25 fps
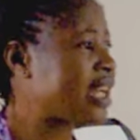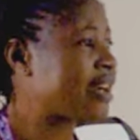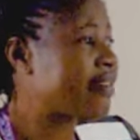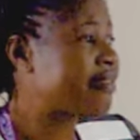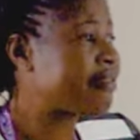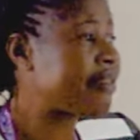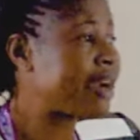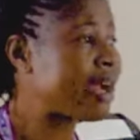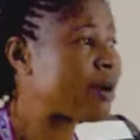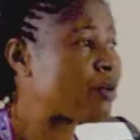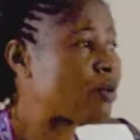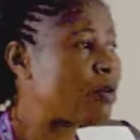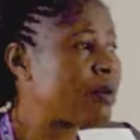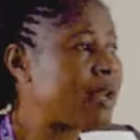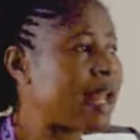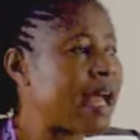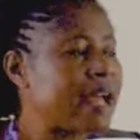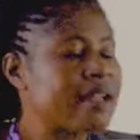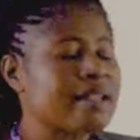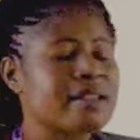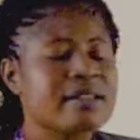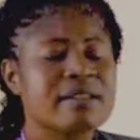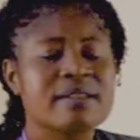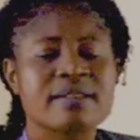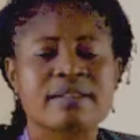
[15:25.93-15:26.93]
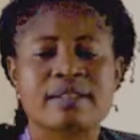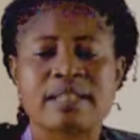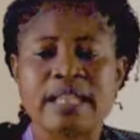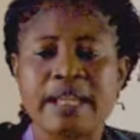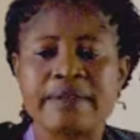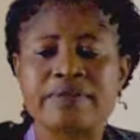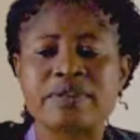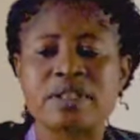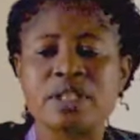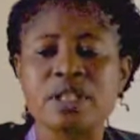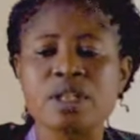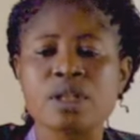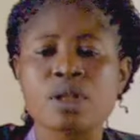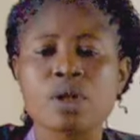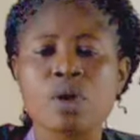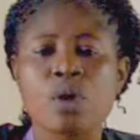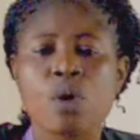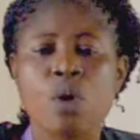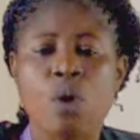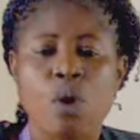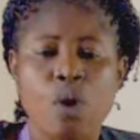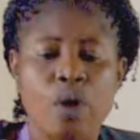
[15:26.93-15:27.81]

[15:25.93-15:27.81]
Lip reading: Then regular safety